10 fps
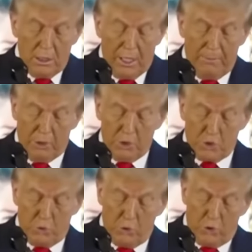
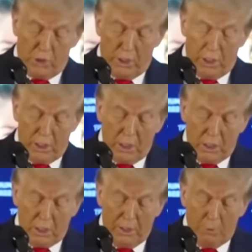Kamala's cruel
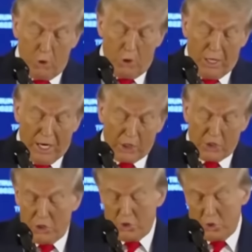and immoral
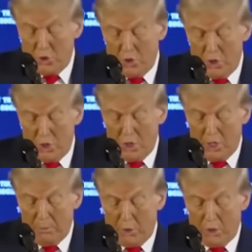actions on
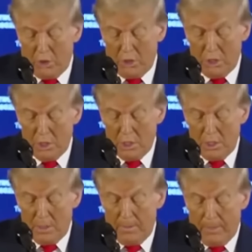our border
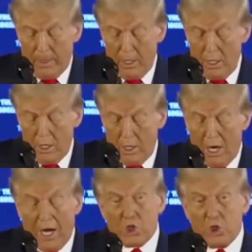
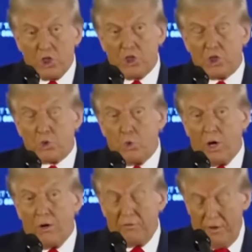are actually
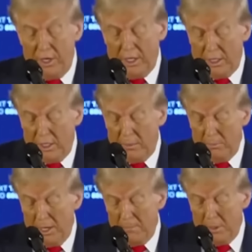disqualifying, in
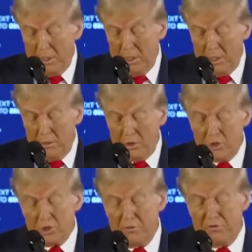my opinion.
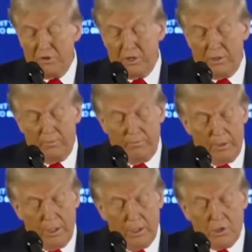She's unfit.
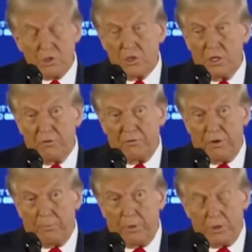She's an
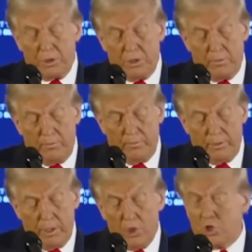unfit person.
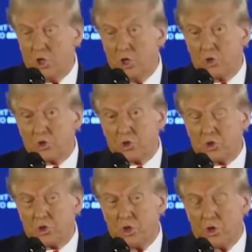And she knows this
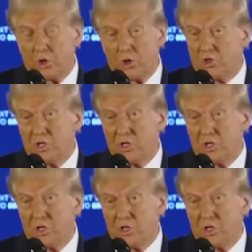is going on.